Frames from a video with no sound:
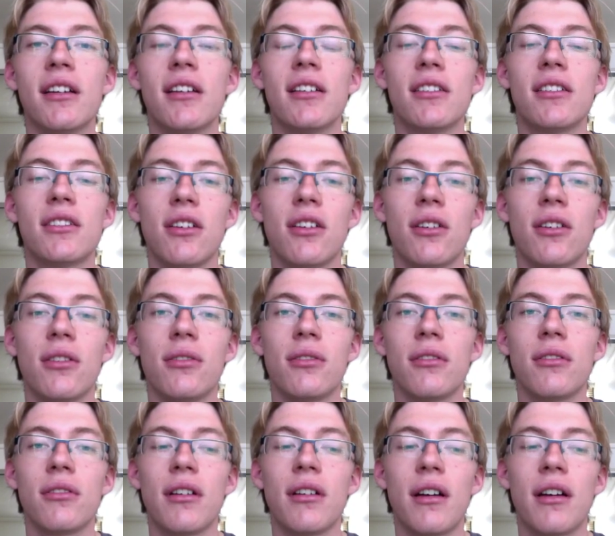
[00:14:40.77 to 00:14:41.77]
So,
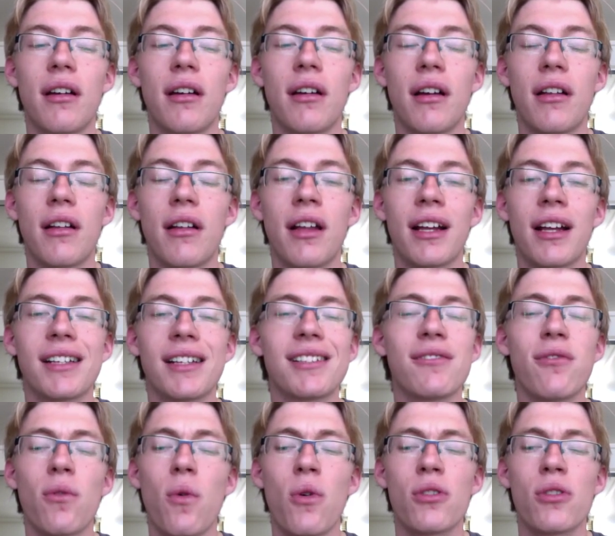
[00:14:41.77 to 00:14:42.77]
like
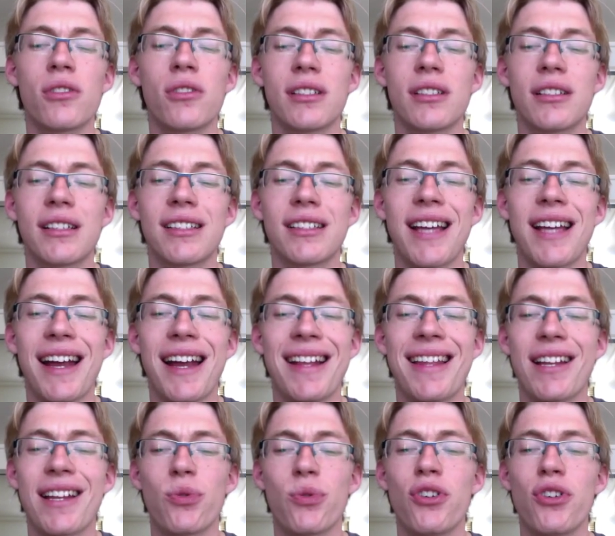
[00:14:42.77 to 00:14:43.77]
Civil War's taken
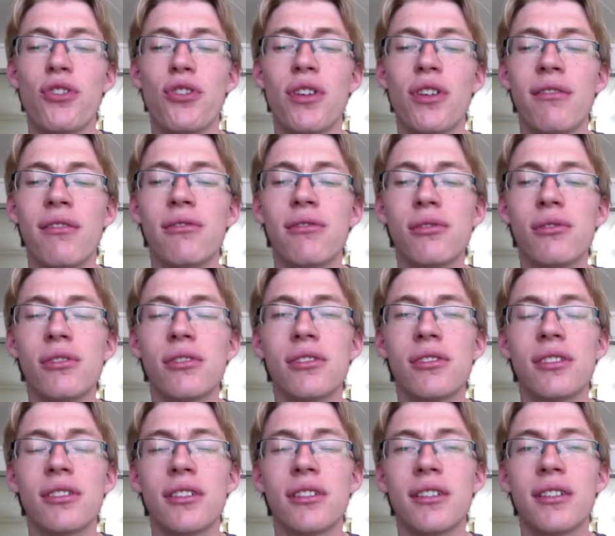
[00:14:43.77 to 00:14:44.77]
that to a new level.
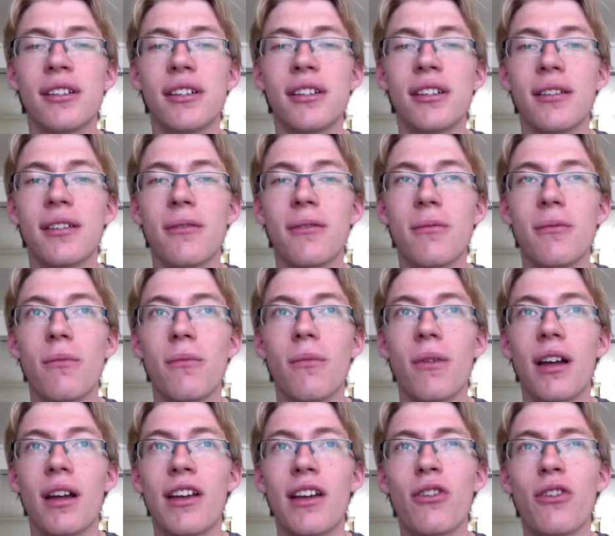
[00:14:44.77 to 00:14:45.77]

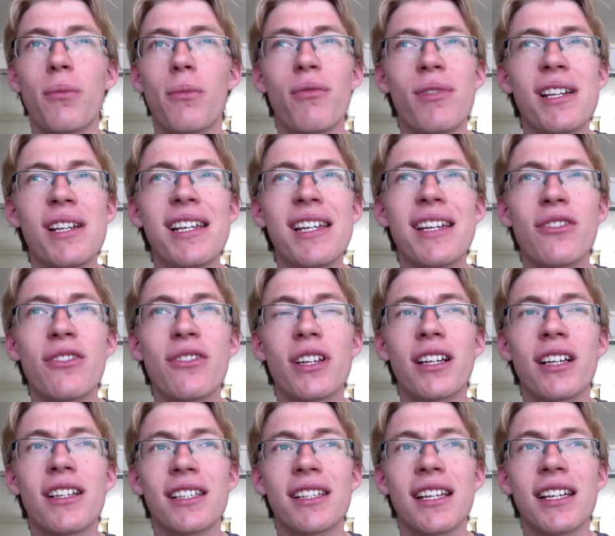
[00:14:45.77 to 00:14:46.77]
It'll be really
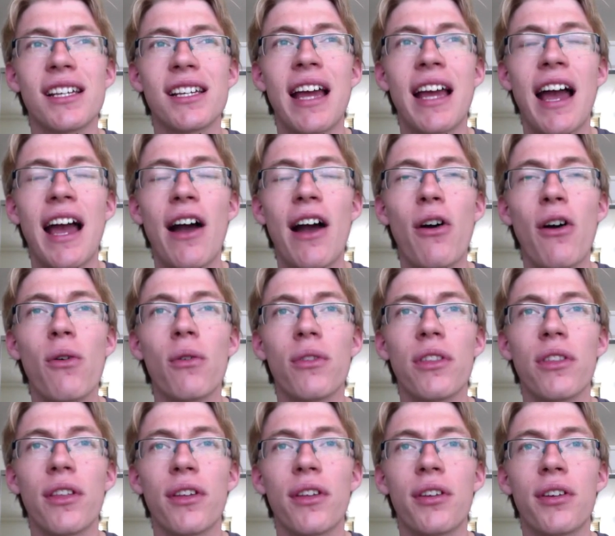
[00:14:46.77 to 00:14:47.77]
interesting to see how
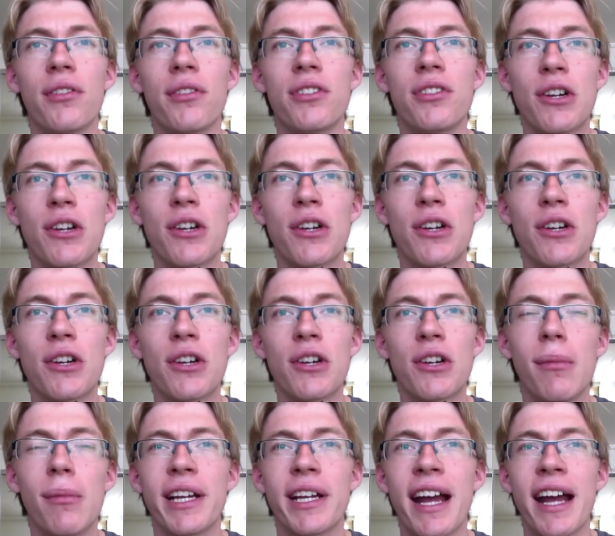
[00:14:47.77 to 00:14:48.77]
the general
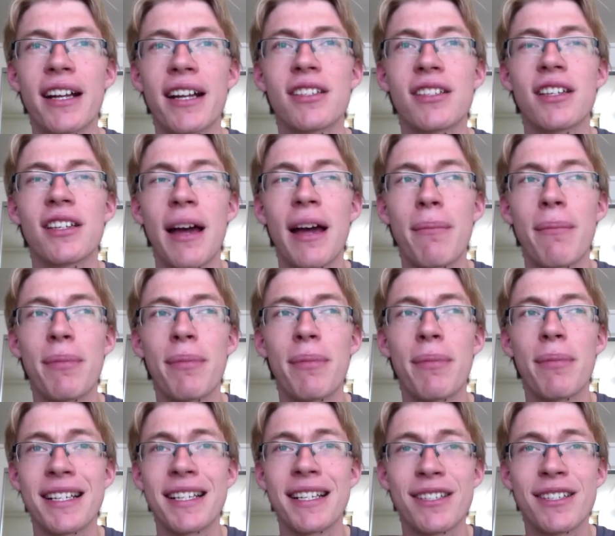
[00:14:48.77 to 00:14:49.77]
public reacts to that being
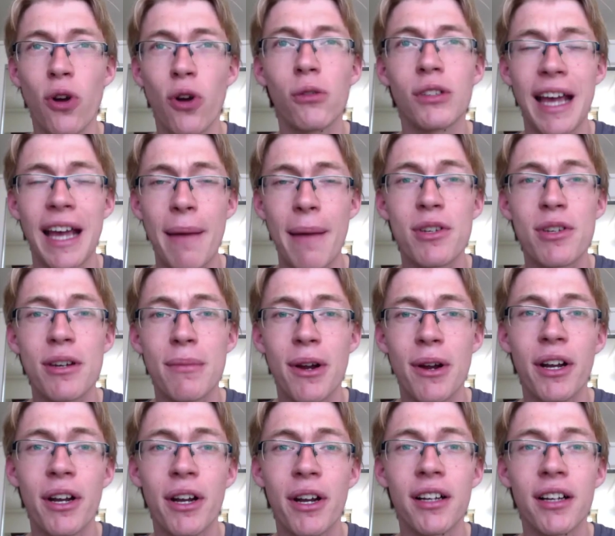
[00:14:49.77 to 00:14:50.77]
still called Captain
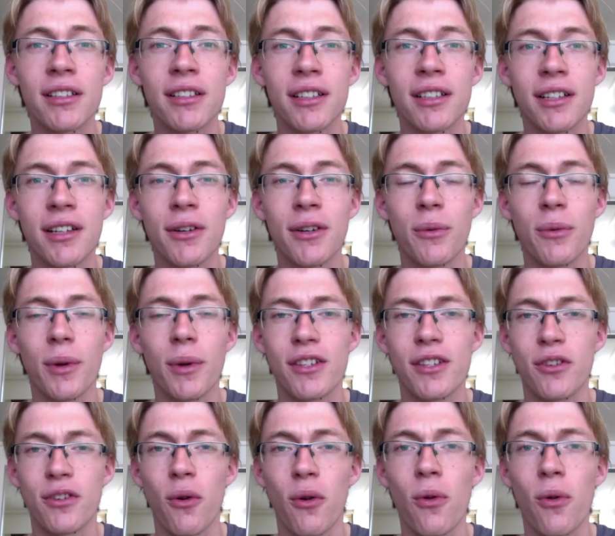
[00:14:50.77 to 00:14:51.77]
America when it's
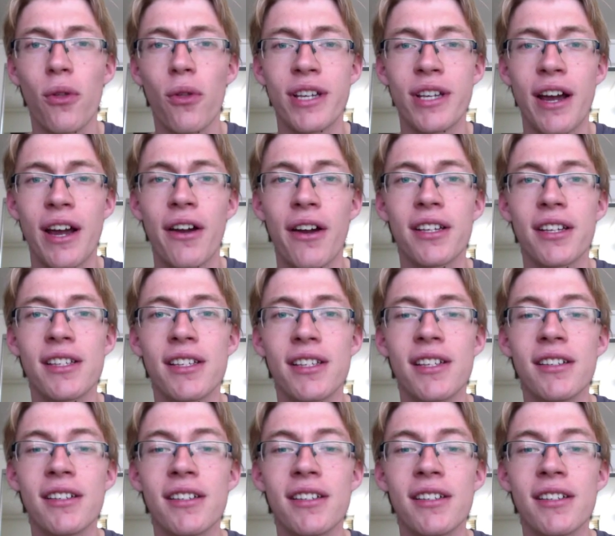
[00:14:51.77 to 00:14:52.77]
got all those characters in it.